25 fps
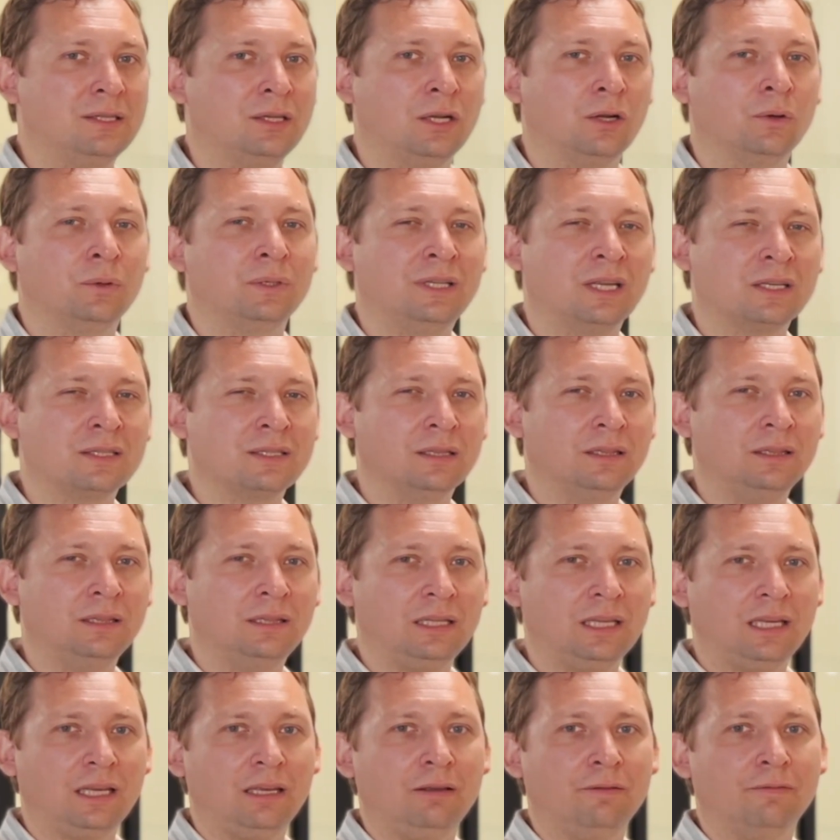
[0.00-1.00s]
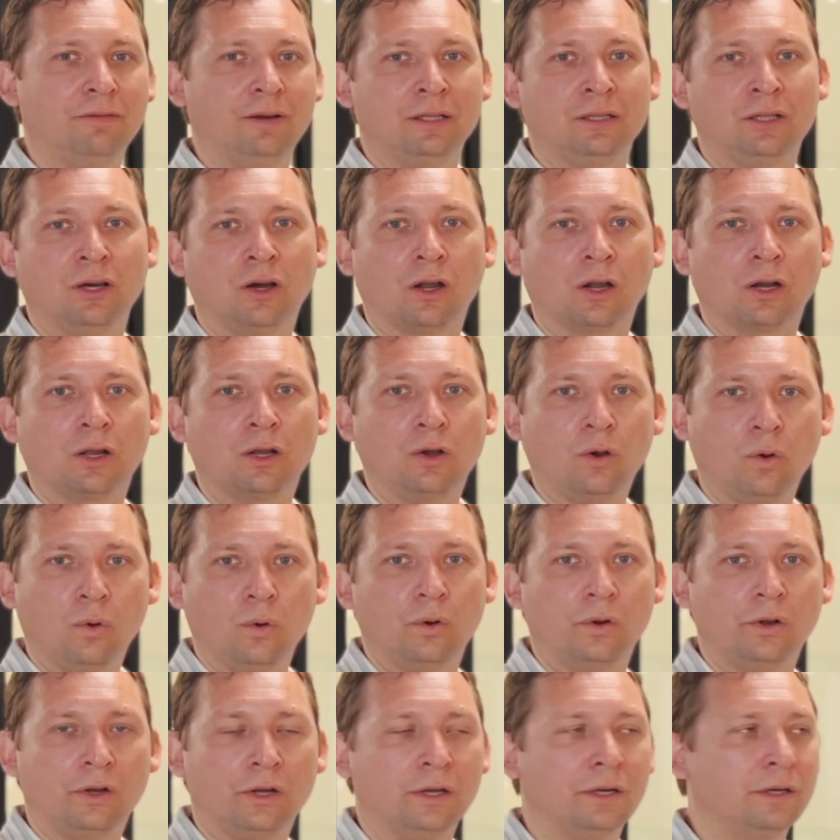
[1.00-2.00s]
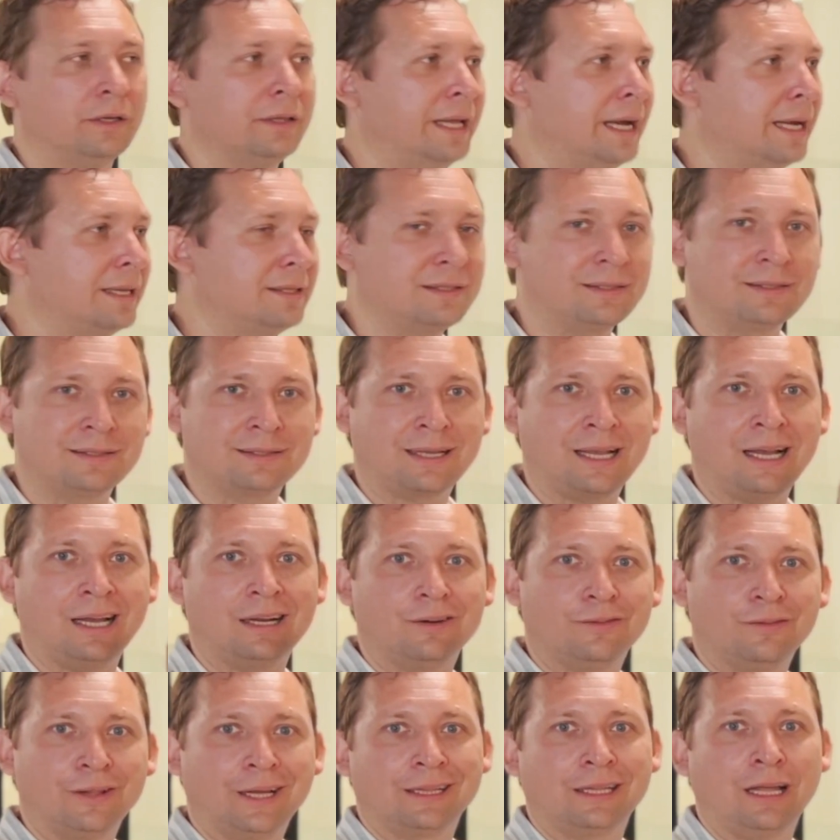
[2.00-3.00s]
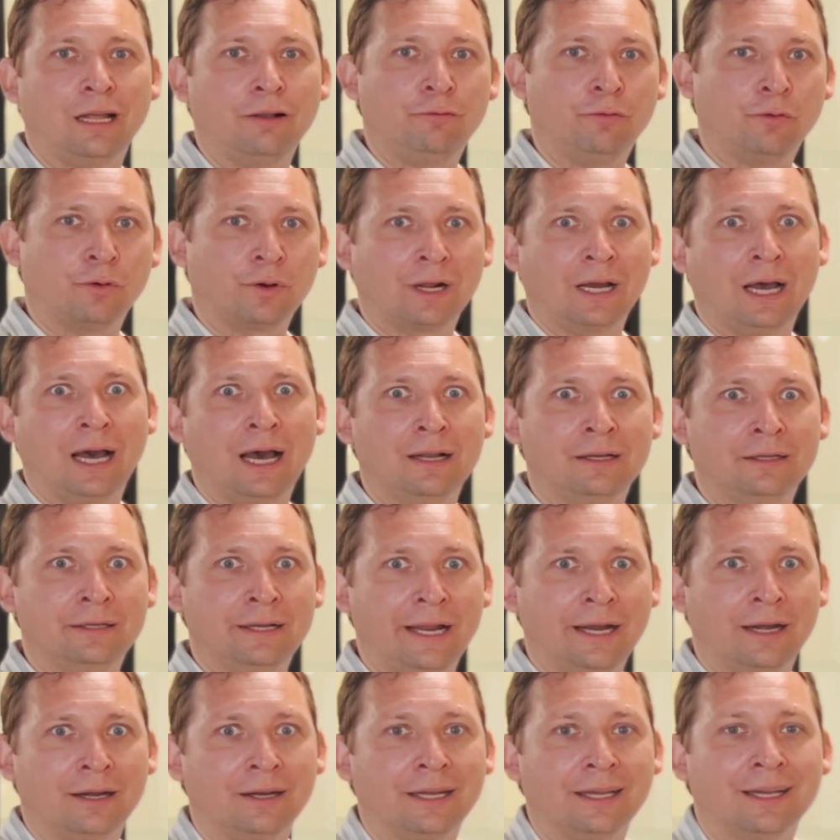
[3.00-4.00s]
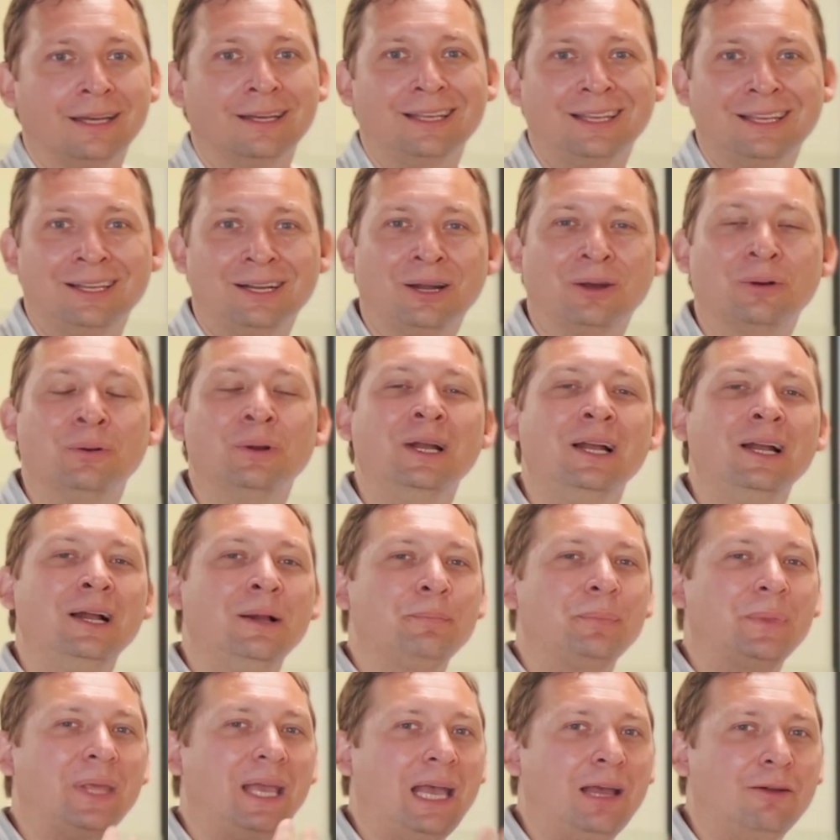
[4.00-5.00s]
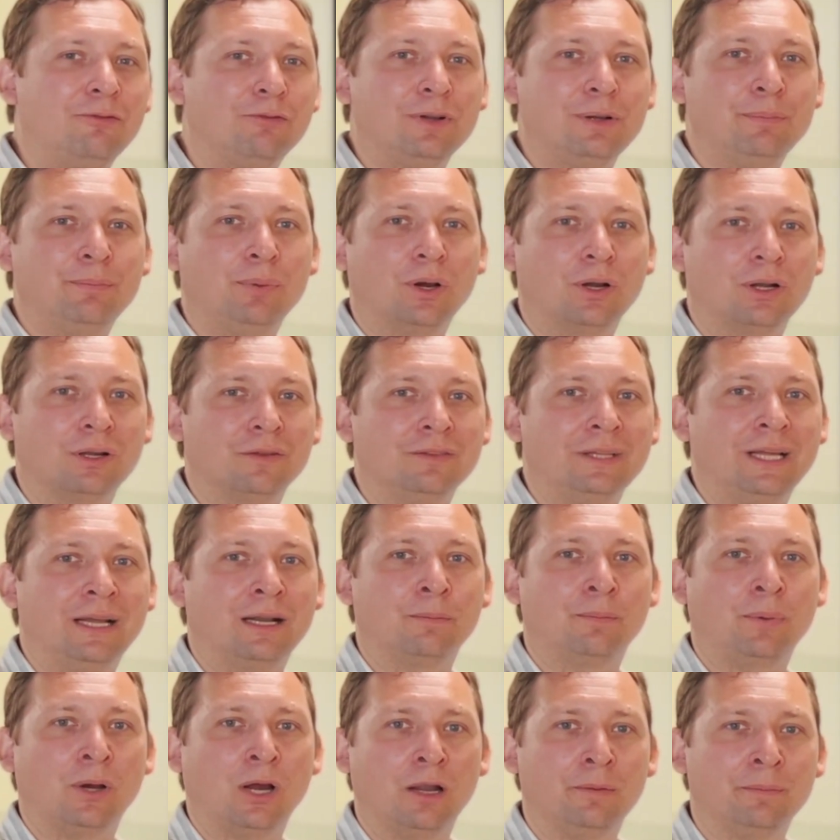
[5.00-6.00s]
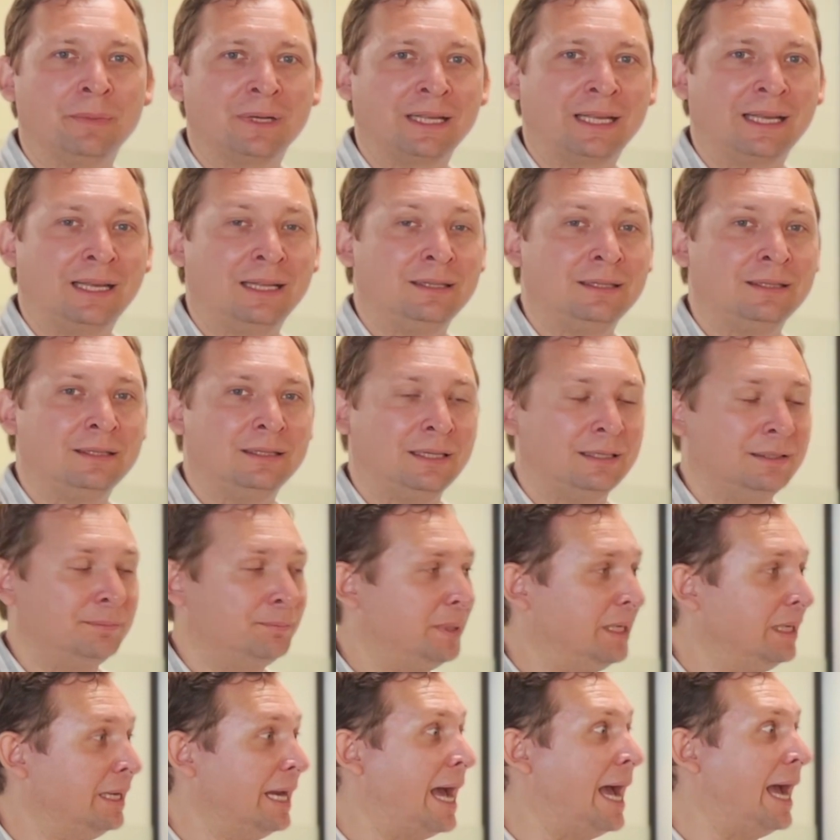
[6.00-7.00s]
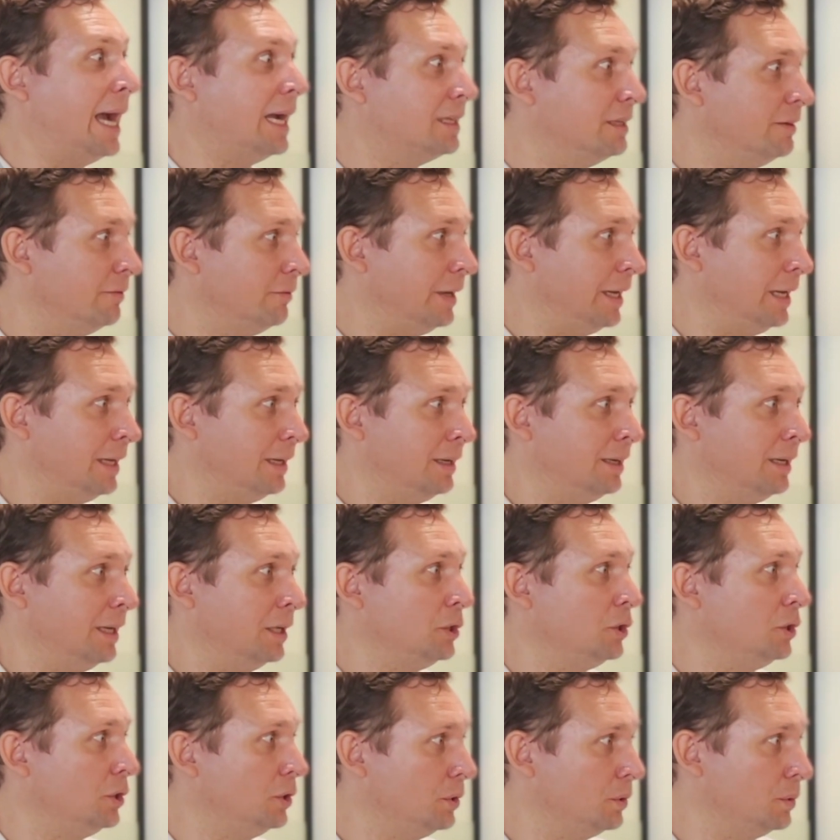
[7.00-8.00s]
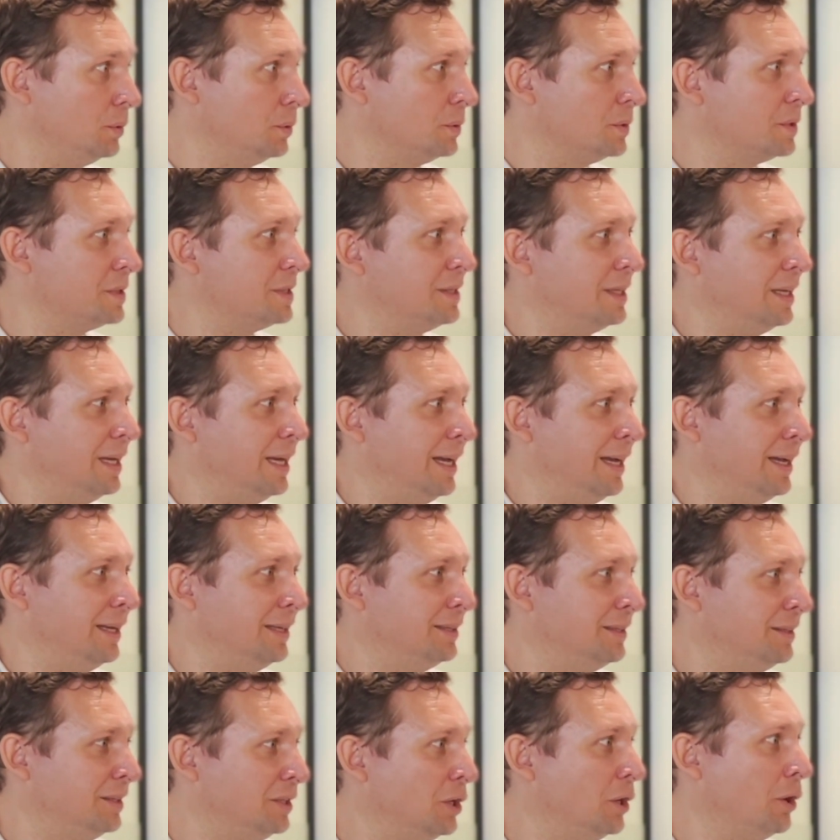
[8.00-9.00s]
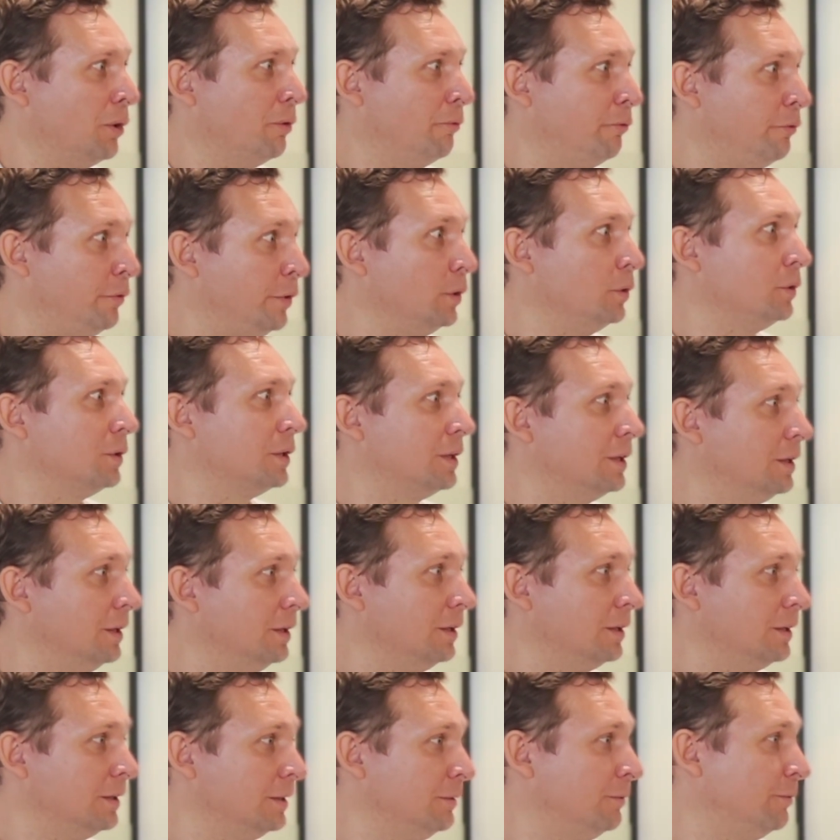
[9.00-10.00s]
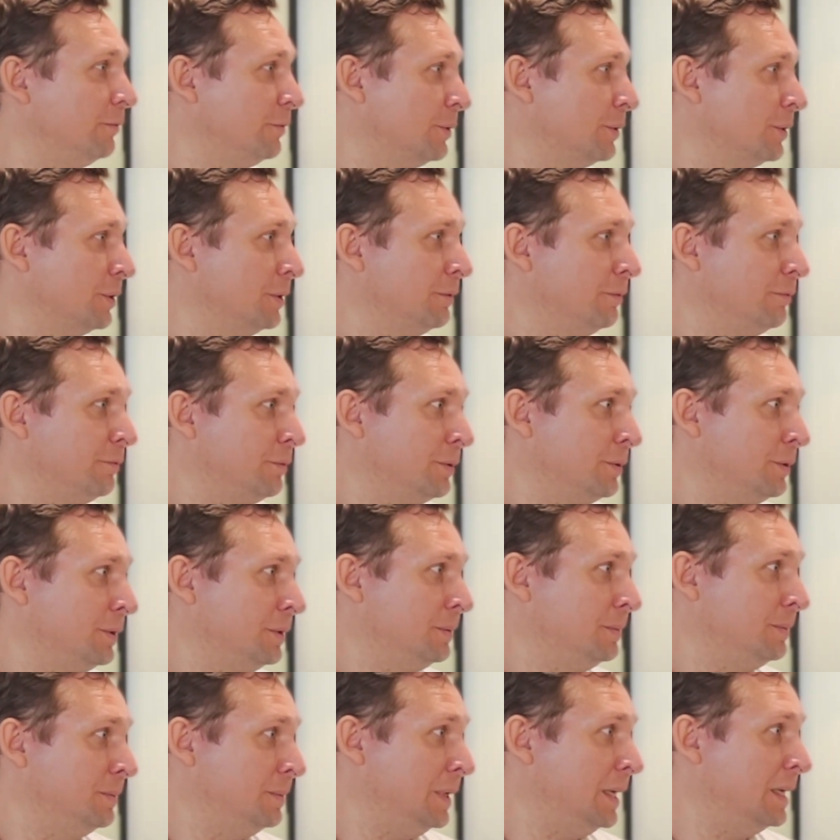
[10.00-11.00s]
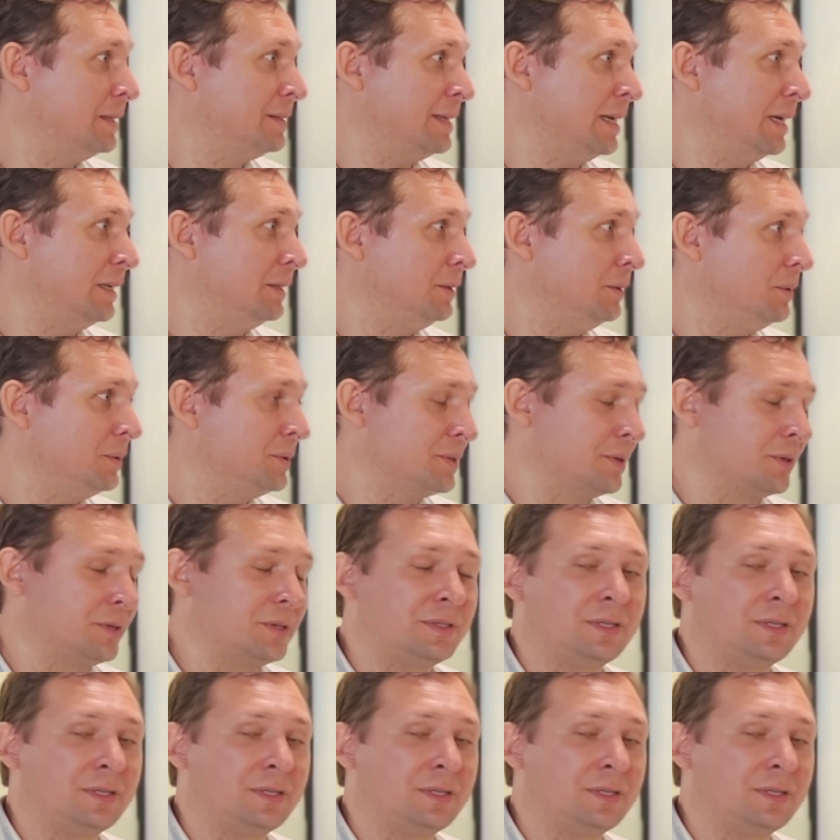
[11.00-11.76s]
It doesn't leave a dark corner that's kind of like that forgotten area. Every part of that apartment can be activated and used, and feel good for its end user.